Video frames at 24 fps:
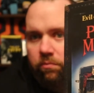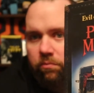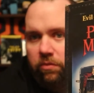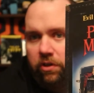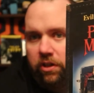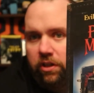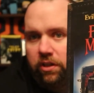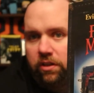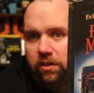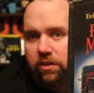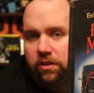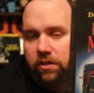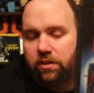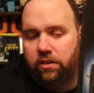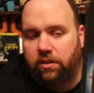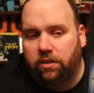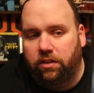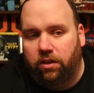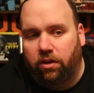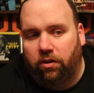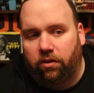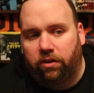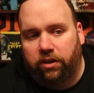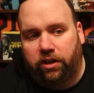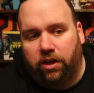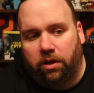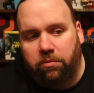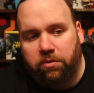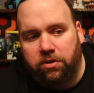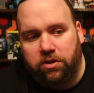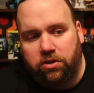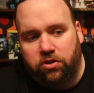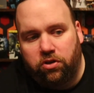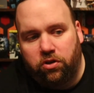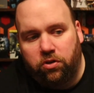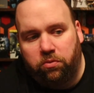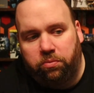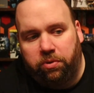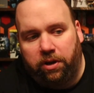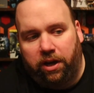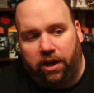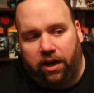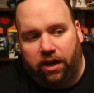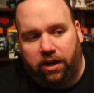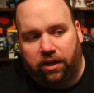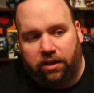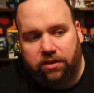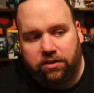but you know, they come in 2
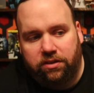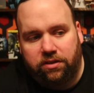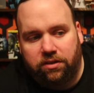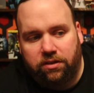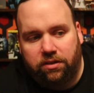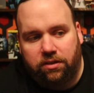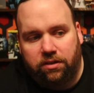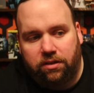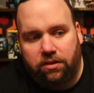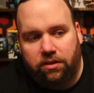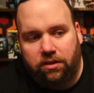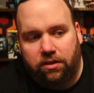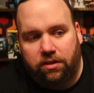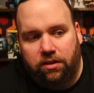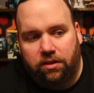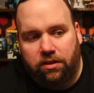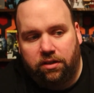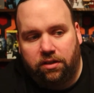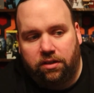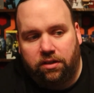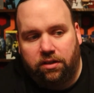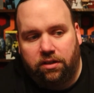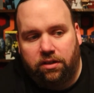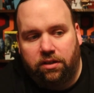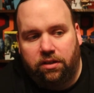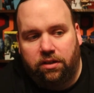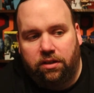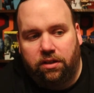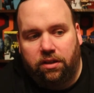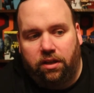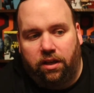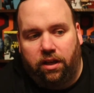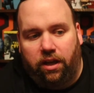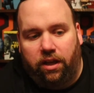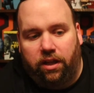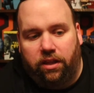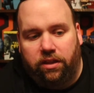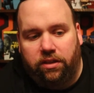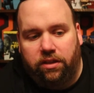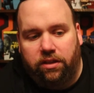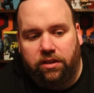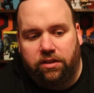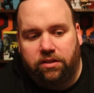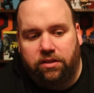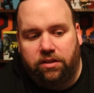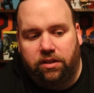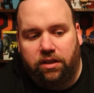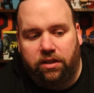packs. And
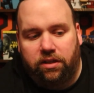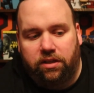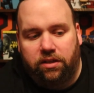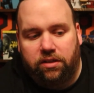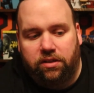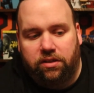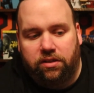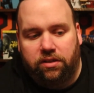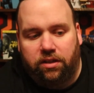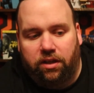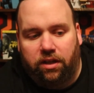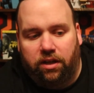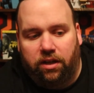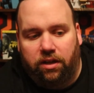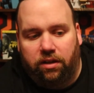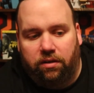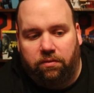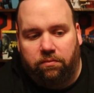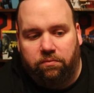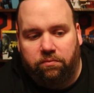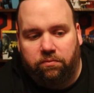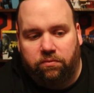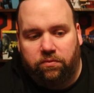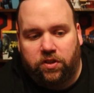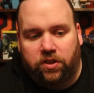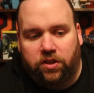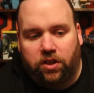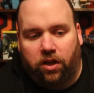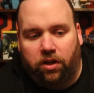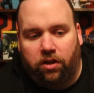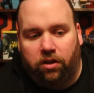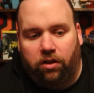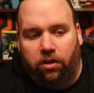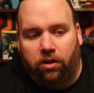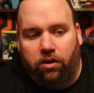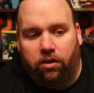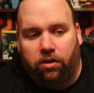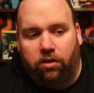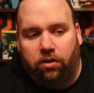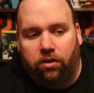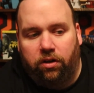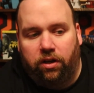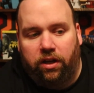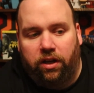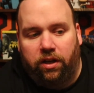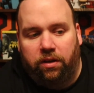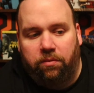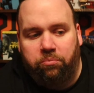this is Tunneler
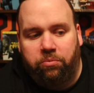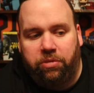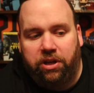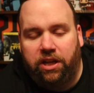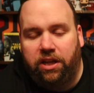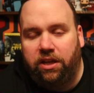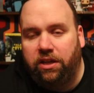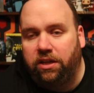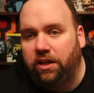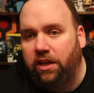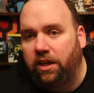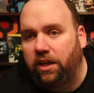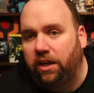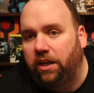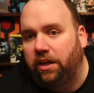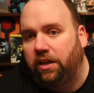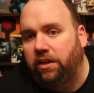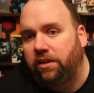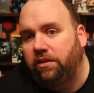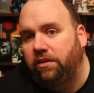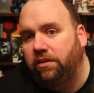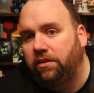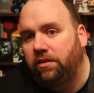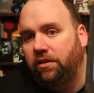and Pinhead.